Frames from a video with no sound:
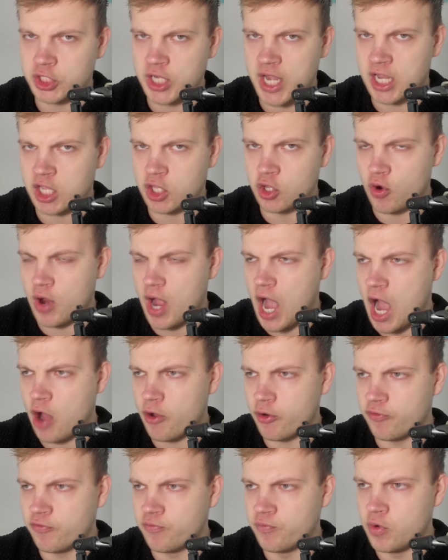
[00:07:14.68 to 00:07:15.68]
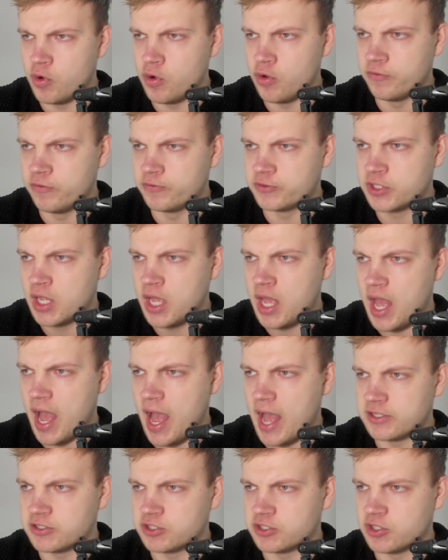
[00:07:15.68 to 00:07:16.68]
you're out of moves,
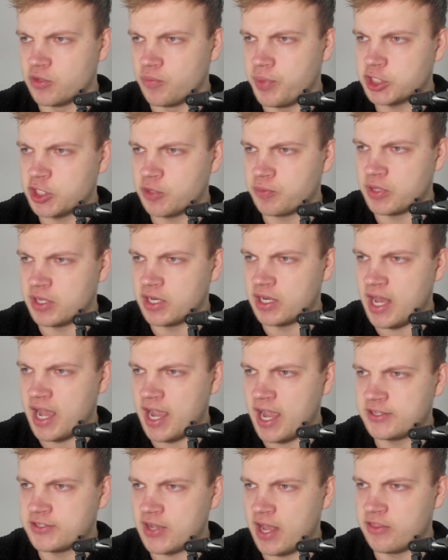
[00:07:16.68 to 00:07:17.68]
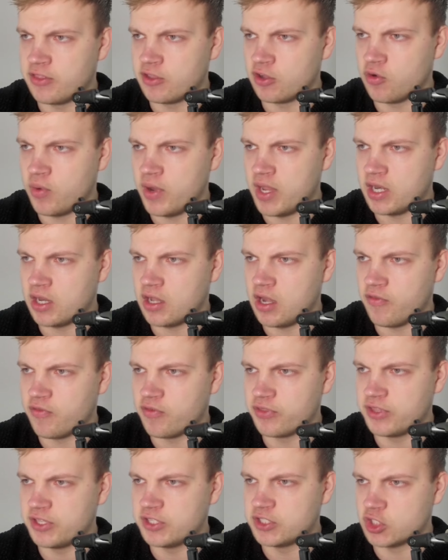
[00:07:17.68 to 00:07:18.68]
as the bishop, the knight, and the queen
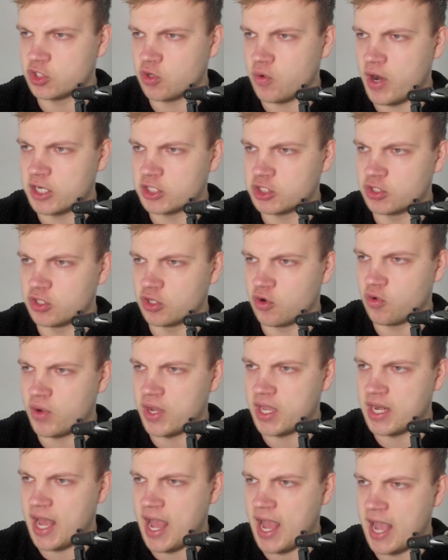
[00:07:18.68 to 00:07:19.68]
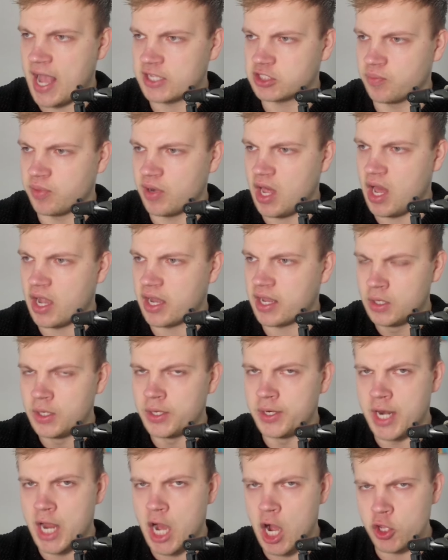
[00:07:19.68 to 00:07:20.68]
cover these squares, so the queen has to block.
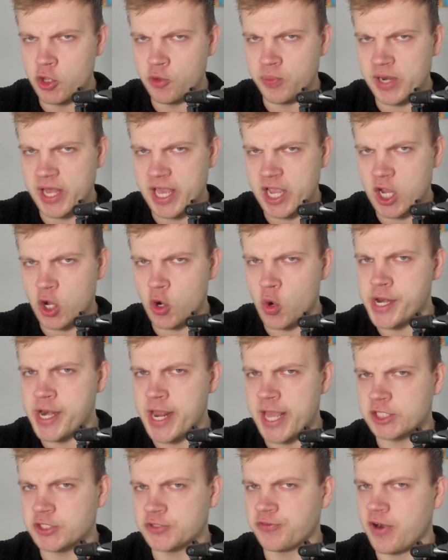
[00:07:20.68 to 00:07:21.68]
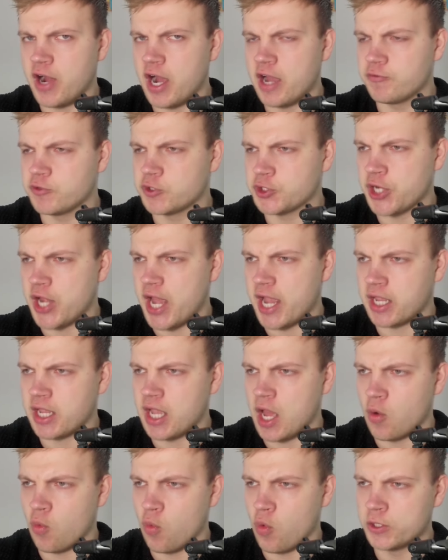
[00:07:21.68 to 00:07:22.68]
Now you play queen h5 check,
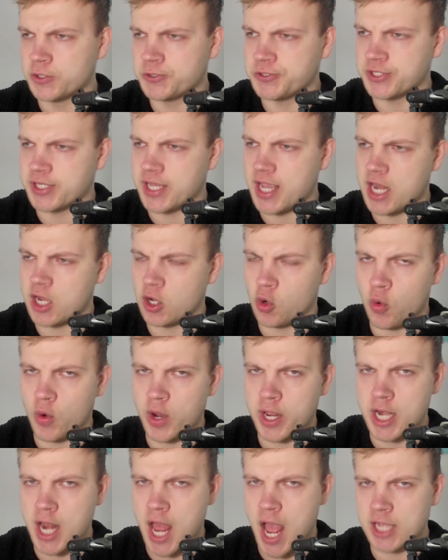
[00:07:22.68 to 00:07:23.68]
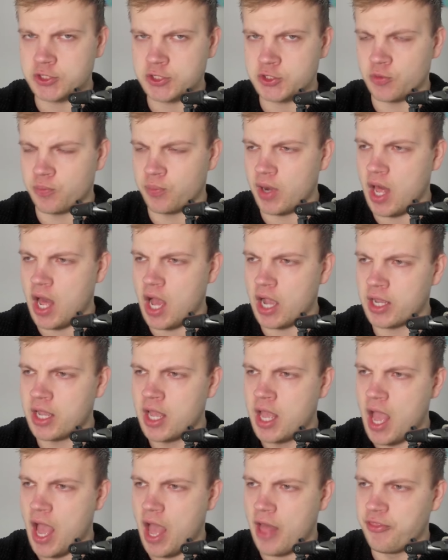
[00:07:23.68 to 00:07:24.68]
and once again queen has to block,
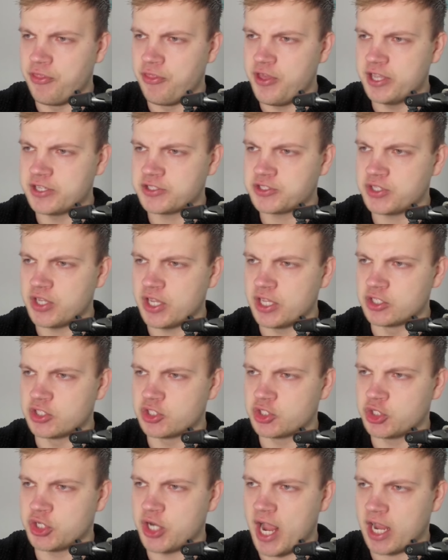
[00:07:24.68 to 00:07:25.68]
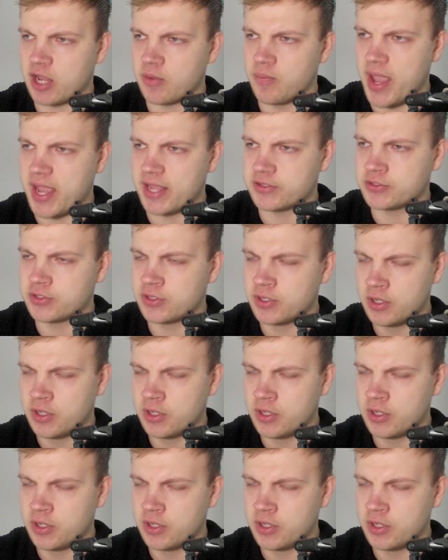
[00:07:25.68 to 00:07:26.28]
and this is checkmate.